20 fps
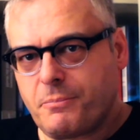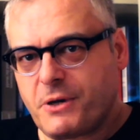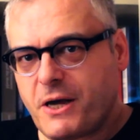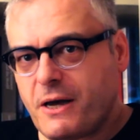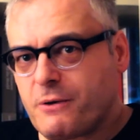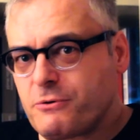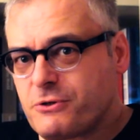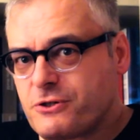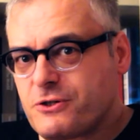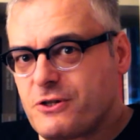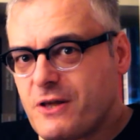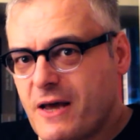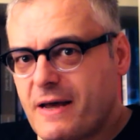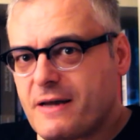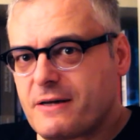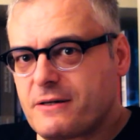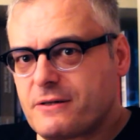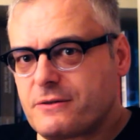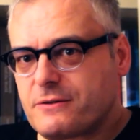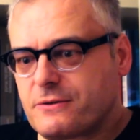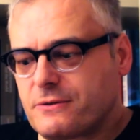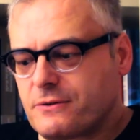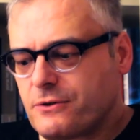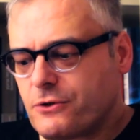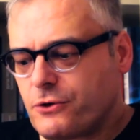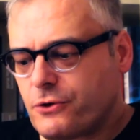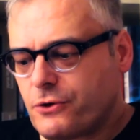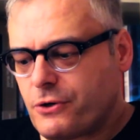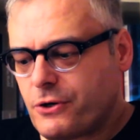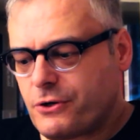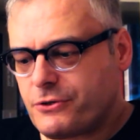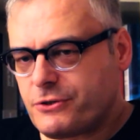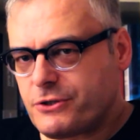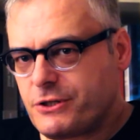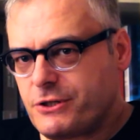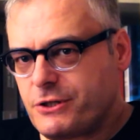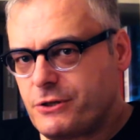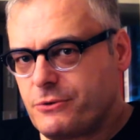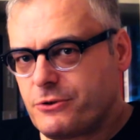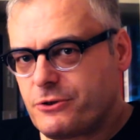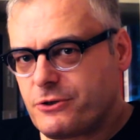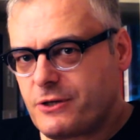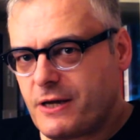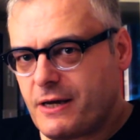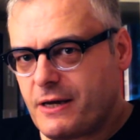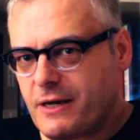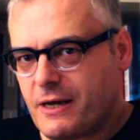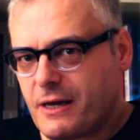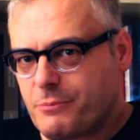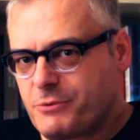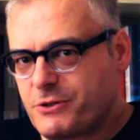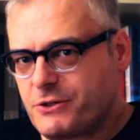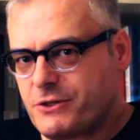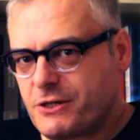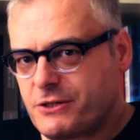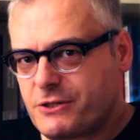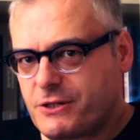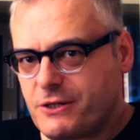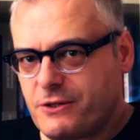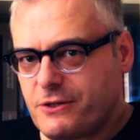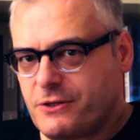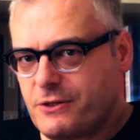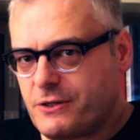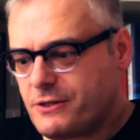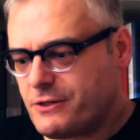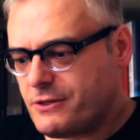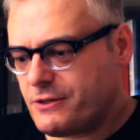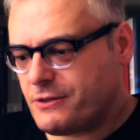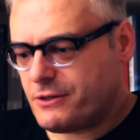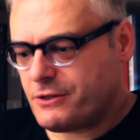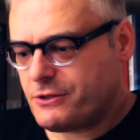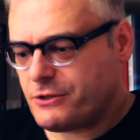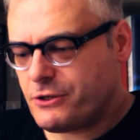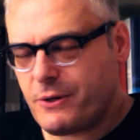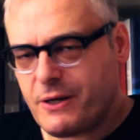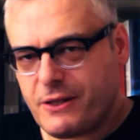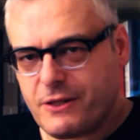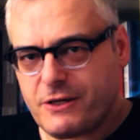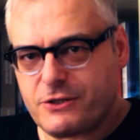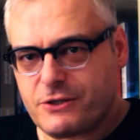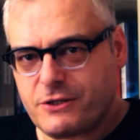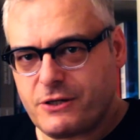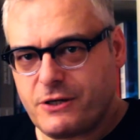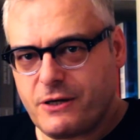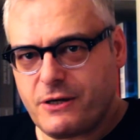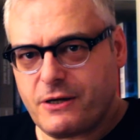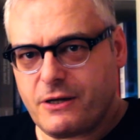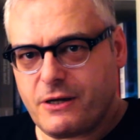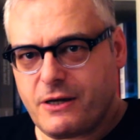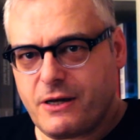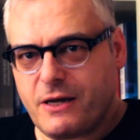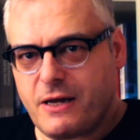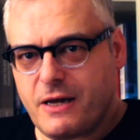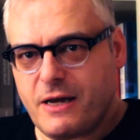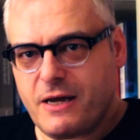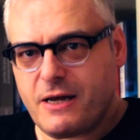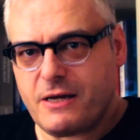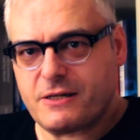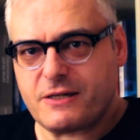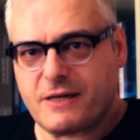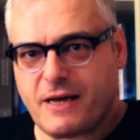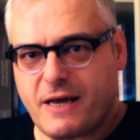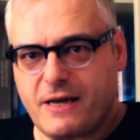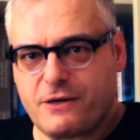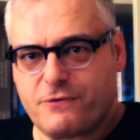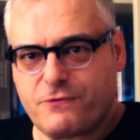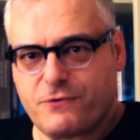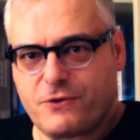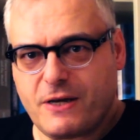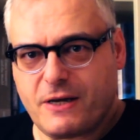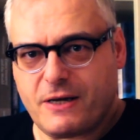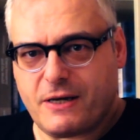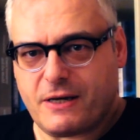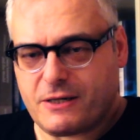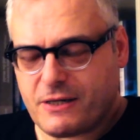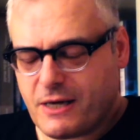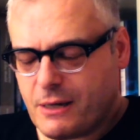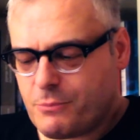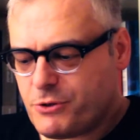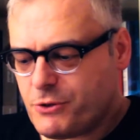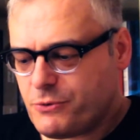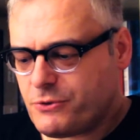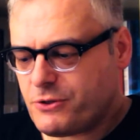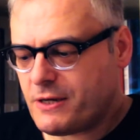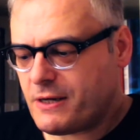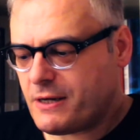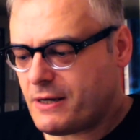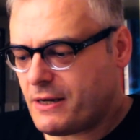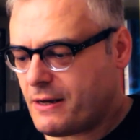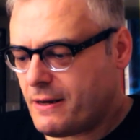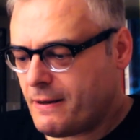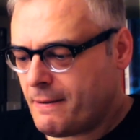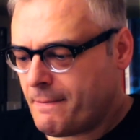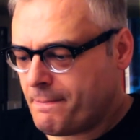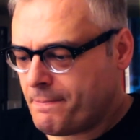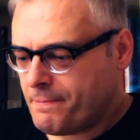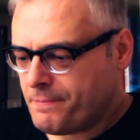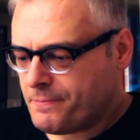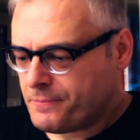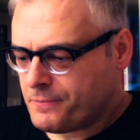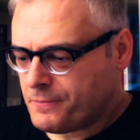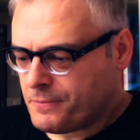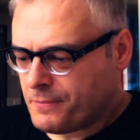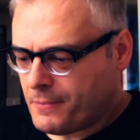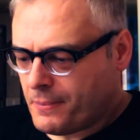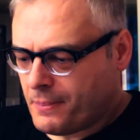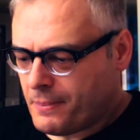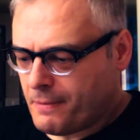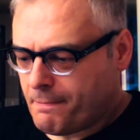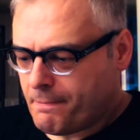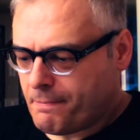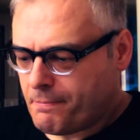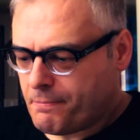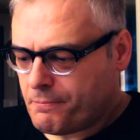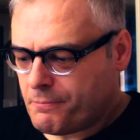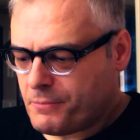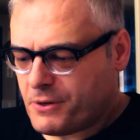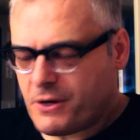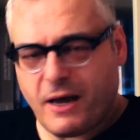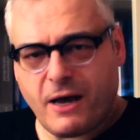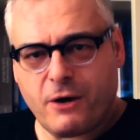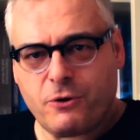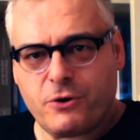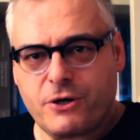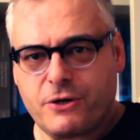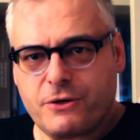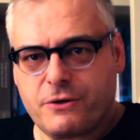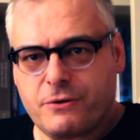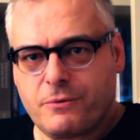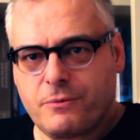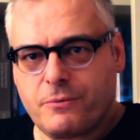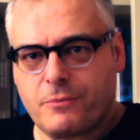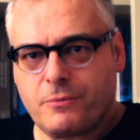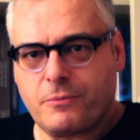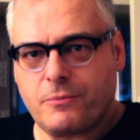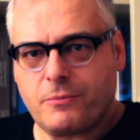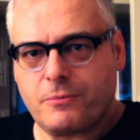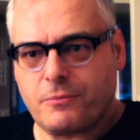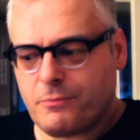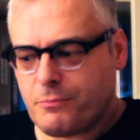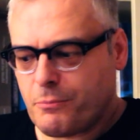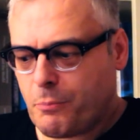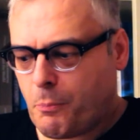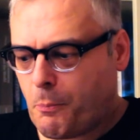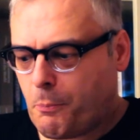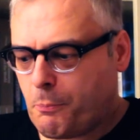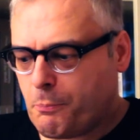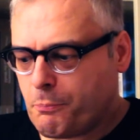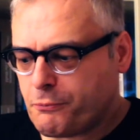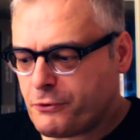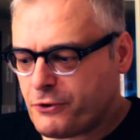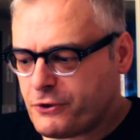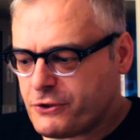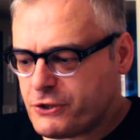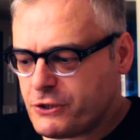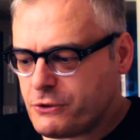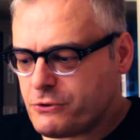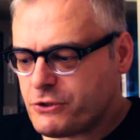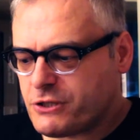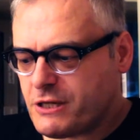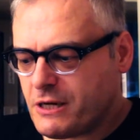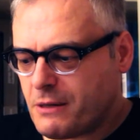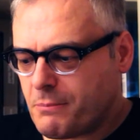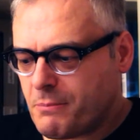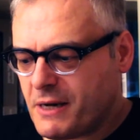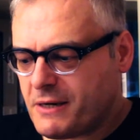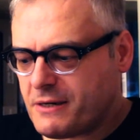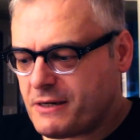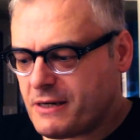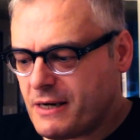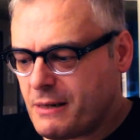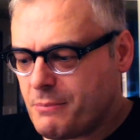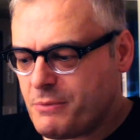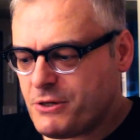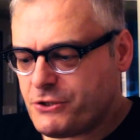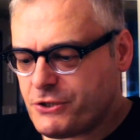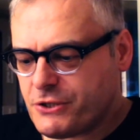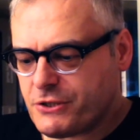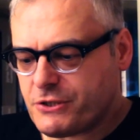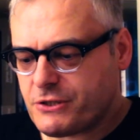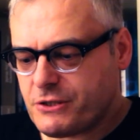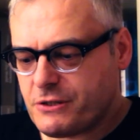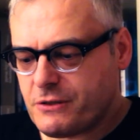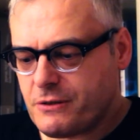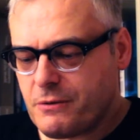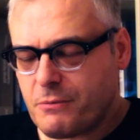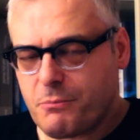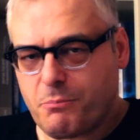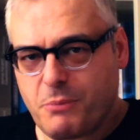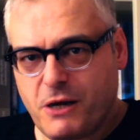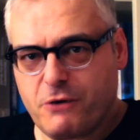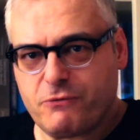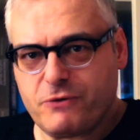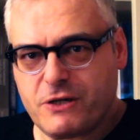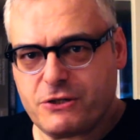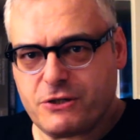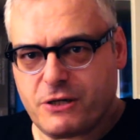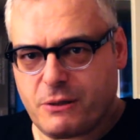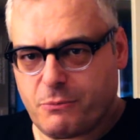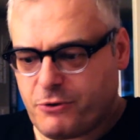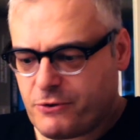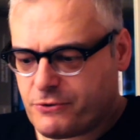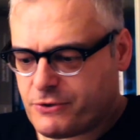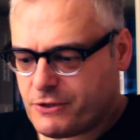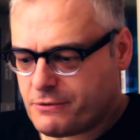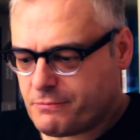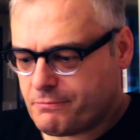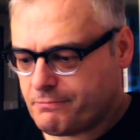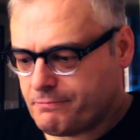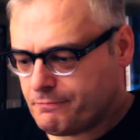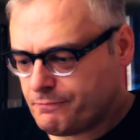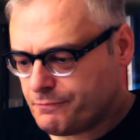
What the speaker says: But how does that constitute thinking? I'm suggesting that doing this is a kind of thinking, type 2 thinking. But how can producing mental images be a reasoning process?